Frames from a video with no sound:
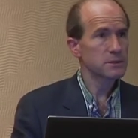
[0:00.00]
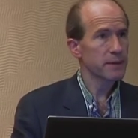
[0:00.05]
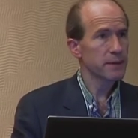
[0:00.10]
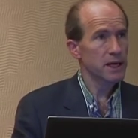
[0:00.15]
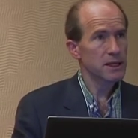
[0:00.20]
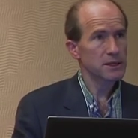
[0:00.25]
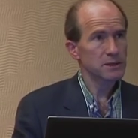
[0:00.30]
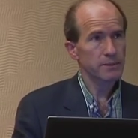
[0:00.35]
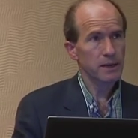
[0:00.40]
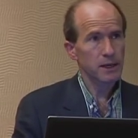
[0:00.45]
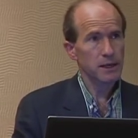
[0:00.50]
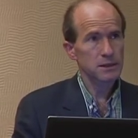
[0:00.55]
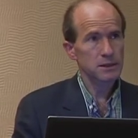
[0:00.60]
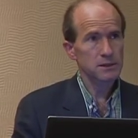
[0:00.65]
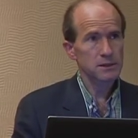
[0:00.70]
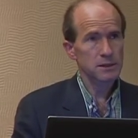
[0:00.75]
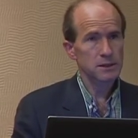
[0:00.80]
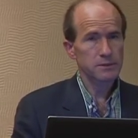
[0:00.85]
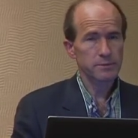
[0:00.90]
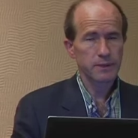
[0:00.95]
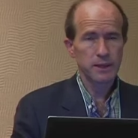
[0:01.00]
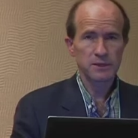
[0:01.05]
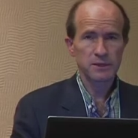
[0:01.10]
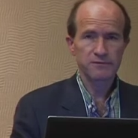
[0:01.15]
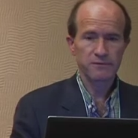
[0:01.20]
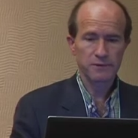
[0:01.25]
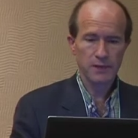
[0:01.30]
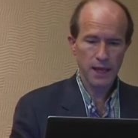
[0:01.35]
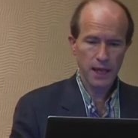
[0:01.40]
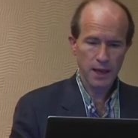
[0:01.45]
maximize the space
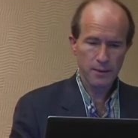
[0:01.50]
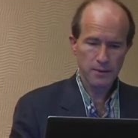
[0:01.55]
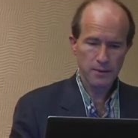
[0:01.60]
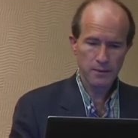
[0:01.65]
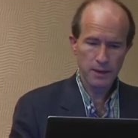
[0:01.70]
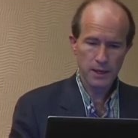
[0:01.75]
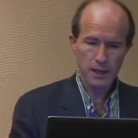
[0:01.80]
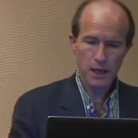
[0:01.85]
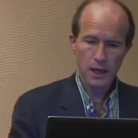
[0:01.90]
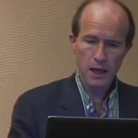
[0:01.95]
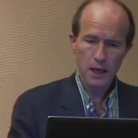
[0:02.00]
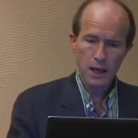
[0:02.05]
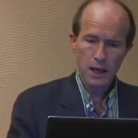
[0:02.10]
for the abdomen,